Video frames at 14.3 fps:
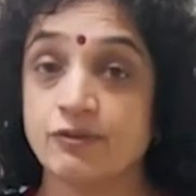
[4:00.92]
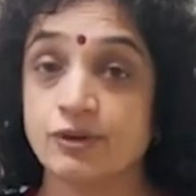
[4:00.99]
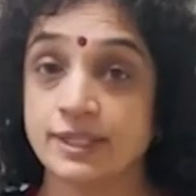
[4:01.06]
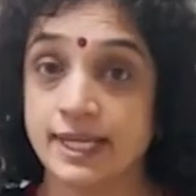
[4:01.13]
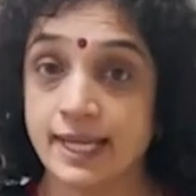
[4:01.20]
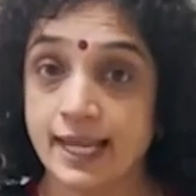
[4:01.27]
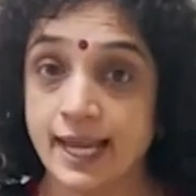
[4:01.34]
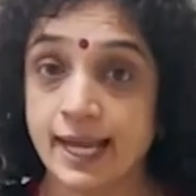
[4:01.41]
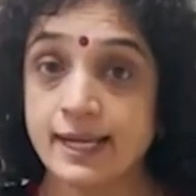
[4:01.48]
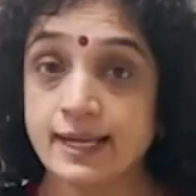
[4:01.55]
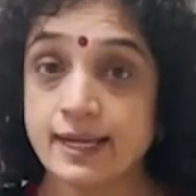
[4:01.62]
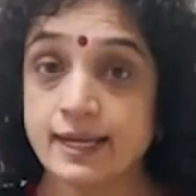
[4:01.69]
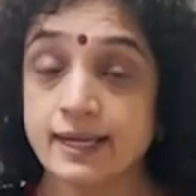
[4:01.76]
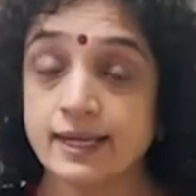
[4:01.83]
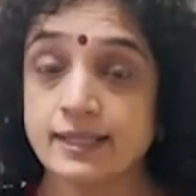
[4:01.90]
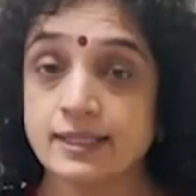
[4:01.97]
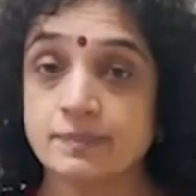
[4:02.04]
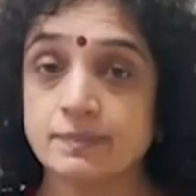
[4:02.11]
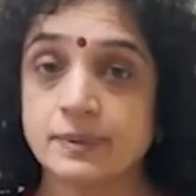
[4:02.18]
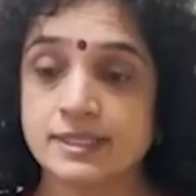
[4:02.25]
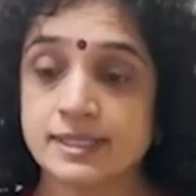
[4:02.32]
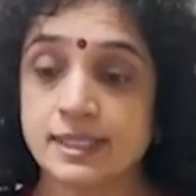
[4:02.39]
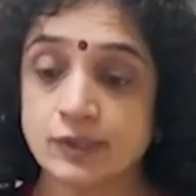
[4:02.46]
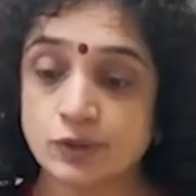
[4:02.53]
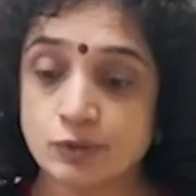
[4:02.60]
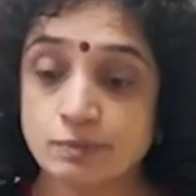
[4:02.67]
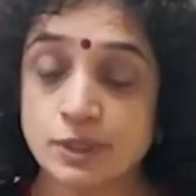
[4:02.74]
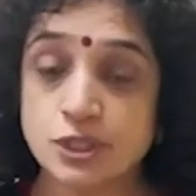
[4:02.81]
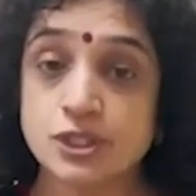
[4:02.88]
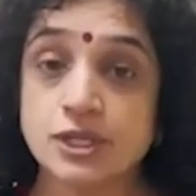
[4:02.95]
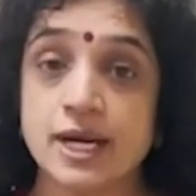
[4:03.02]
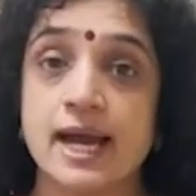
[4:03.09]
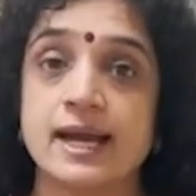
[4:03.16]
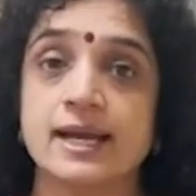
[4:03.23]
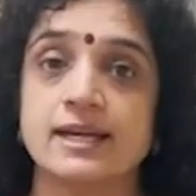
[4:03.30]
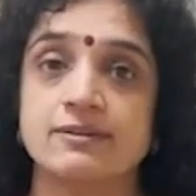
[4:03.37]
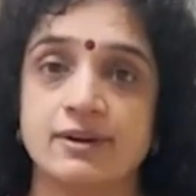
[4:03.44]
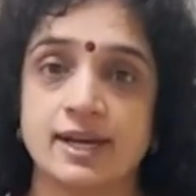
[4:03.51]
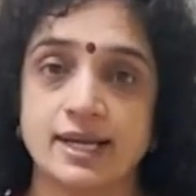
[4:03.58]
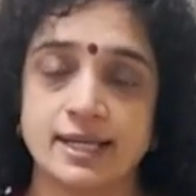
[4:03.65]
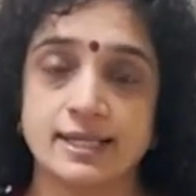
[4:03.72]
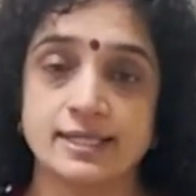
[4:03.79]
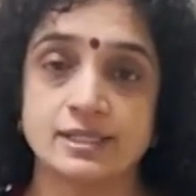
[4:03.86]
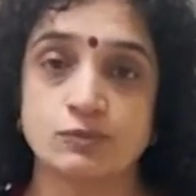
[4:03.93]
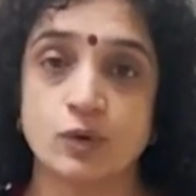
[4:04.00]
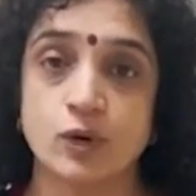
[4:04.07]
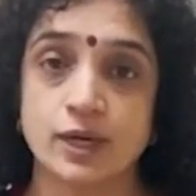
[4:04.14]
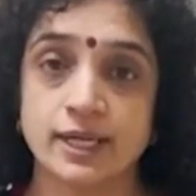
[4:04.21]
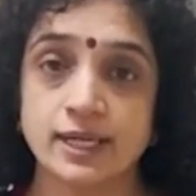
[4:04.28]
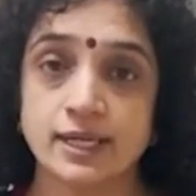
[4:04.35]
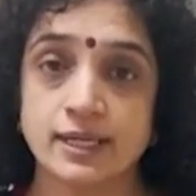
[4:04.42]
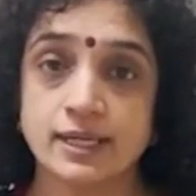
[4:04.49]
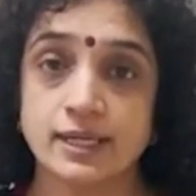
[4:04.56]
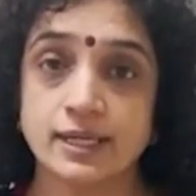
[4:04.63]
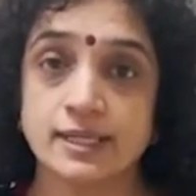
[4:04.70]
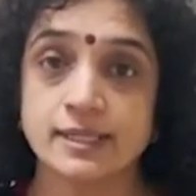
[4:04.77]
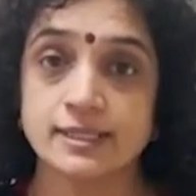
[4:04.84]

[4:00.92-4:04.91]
For the leg, the person could be dragging while he is walking.